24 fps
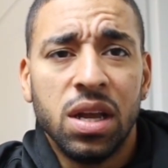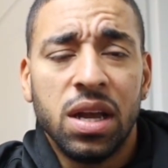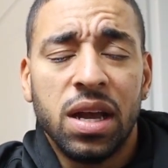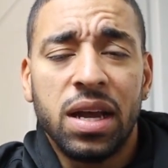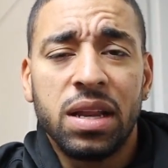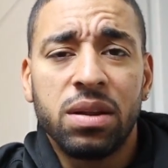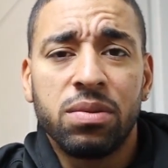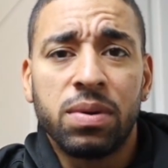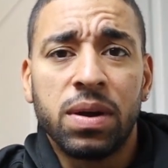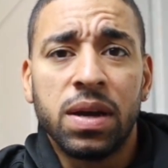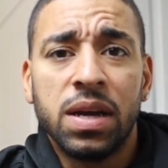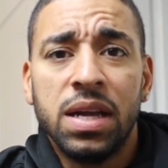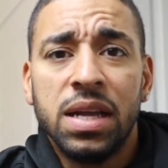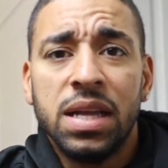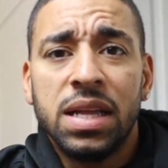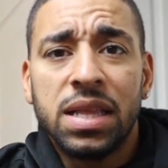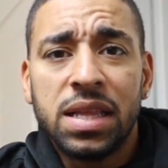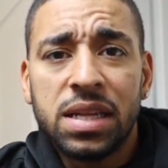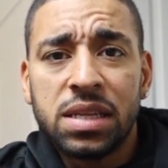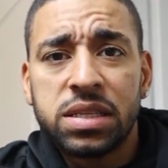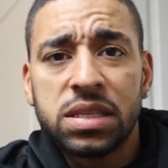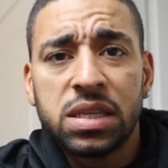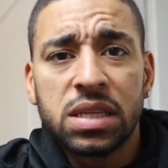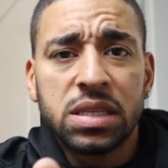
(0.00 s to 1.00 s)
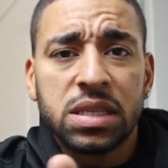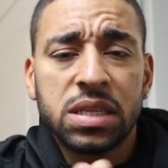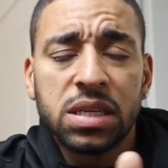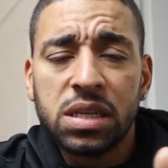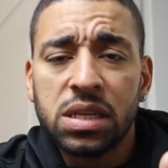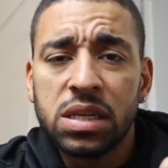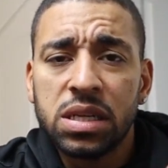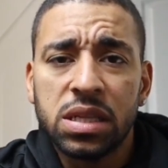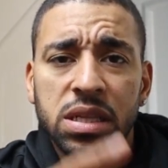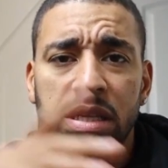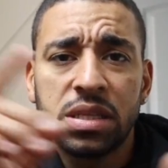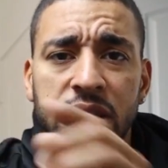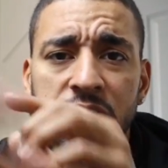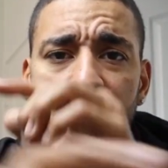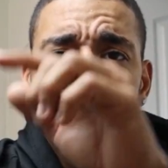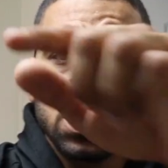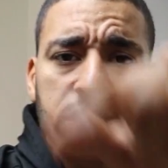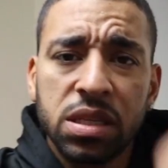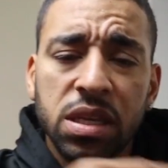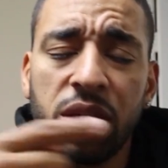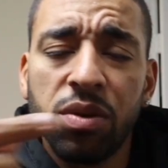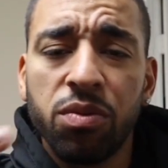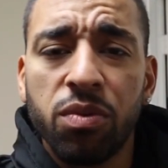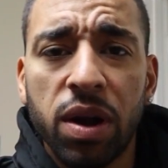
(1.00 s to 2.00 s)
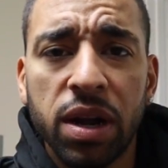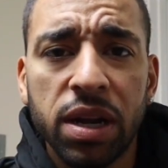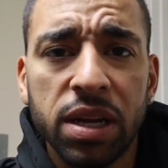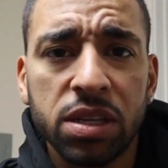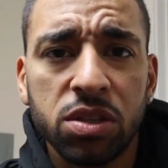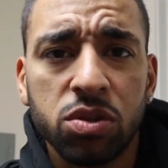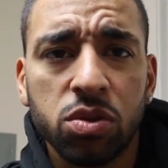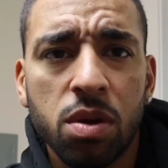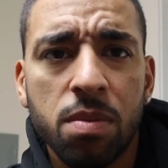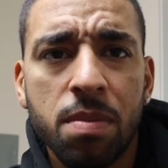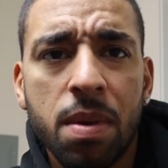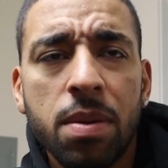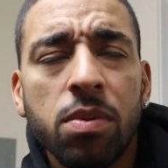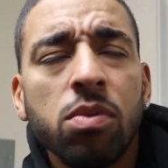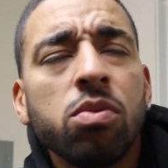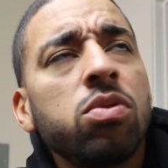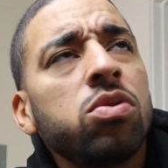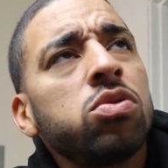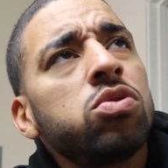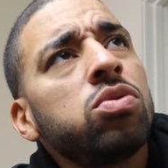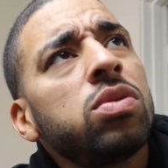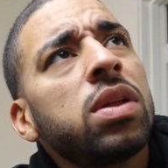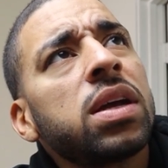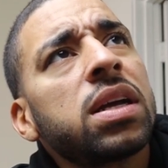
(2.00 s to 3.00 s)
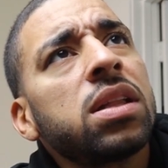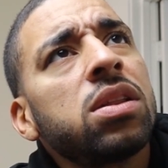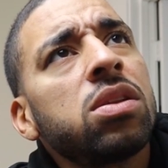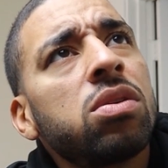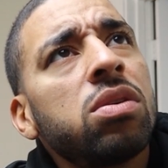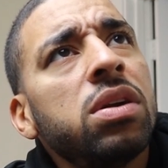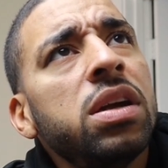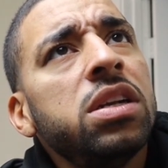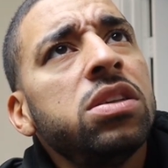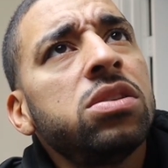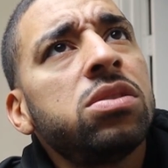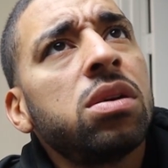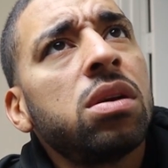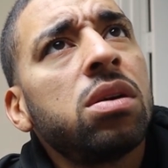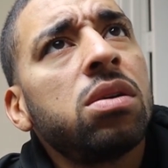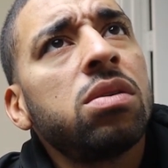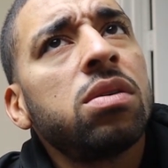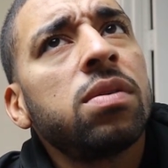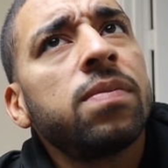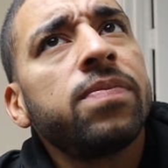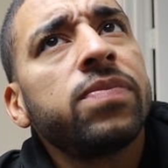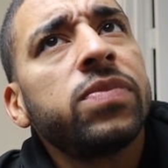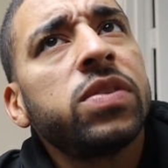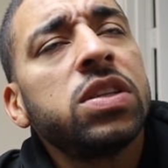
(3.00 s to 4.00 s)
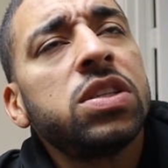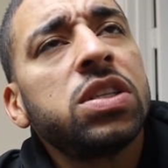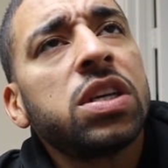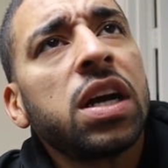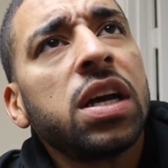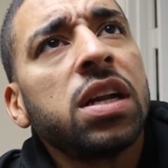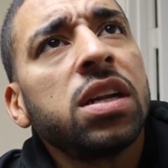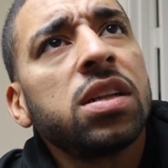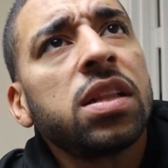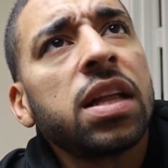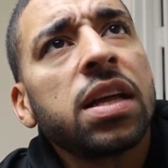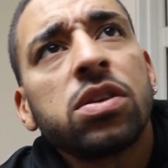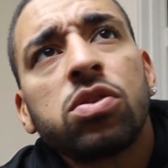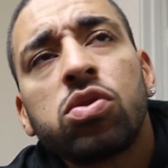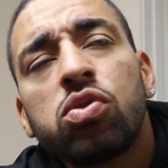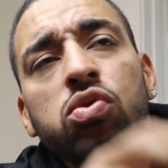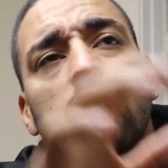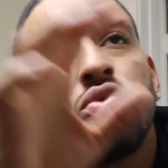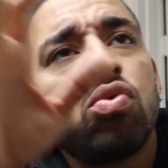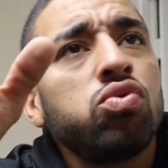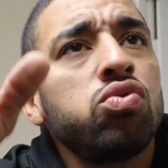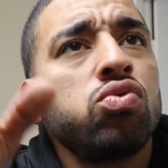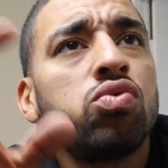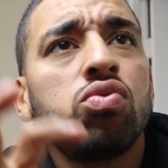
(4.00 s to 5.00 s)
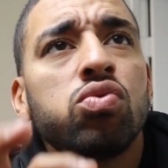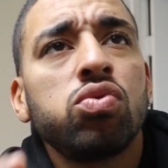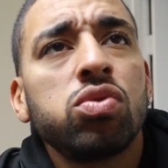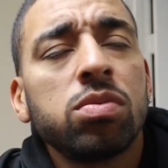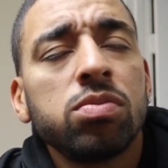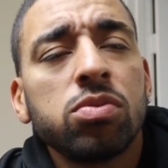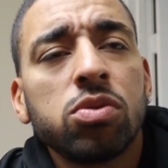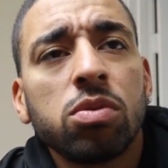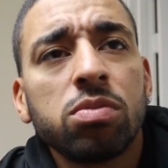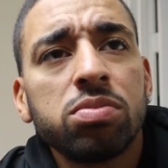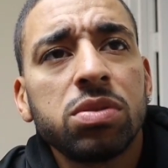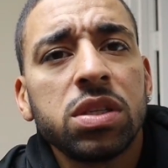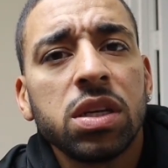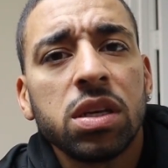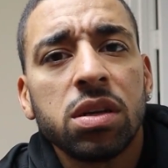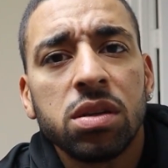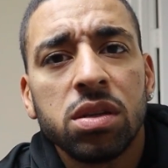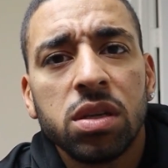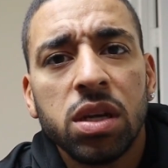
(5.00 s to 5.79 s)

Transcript: Anyway, let's get right into it. Maybe we'll do like a little intro to China, like some dope shit.